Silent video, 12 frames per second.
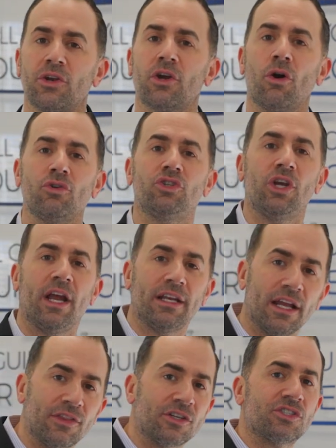negotiate
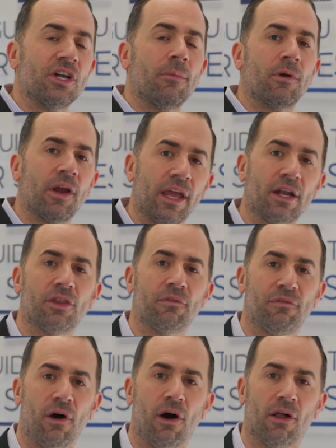in the summer and in the
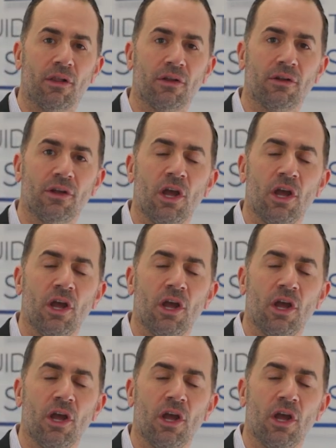fall.